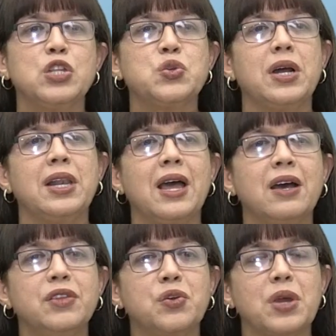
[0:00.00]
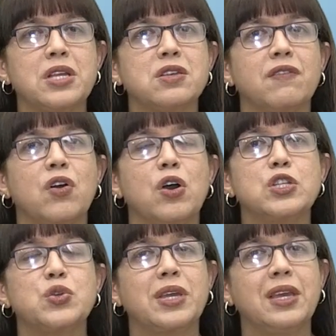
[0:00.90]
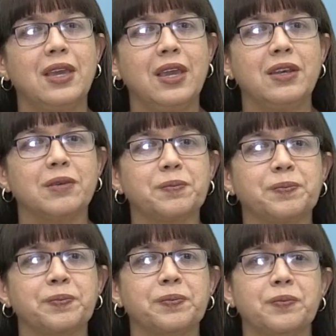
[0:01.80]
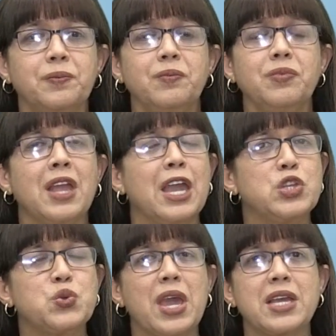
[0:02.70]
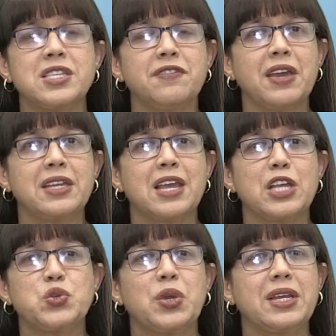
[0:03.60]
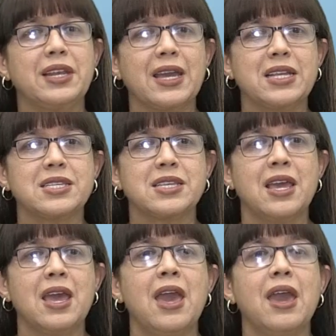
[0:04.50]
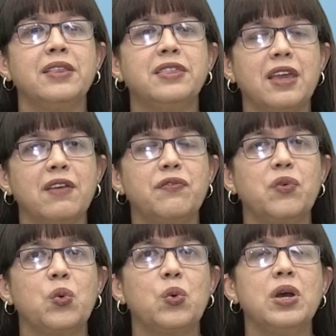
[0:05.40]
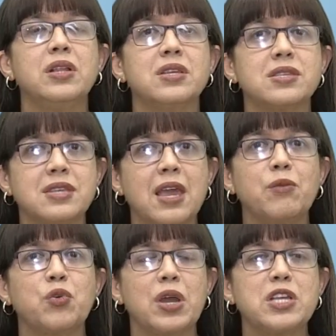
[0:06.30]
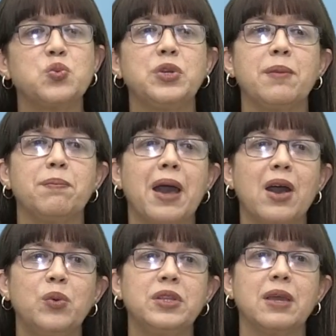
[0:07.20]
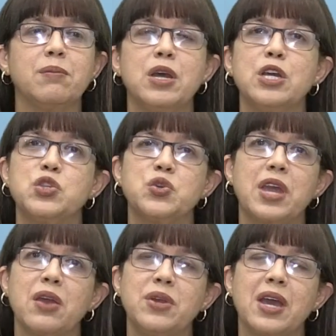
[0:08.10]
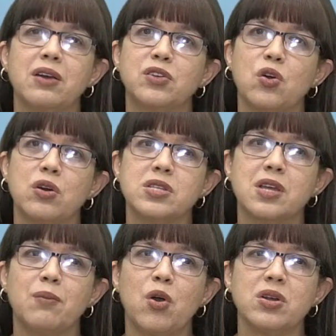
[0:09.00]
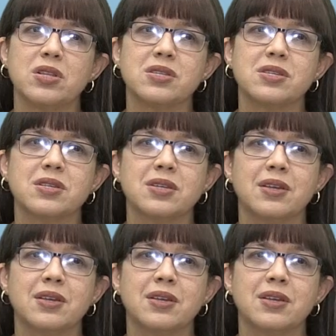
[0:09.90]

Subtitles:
to allow the grace of God to kick in and to activate and to ignite. And therefore, the same grace would empower them to carry out God's commands.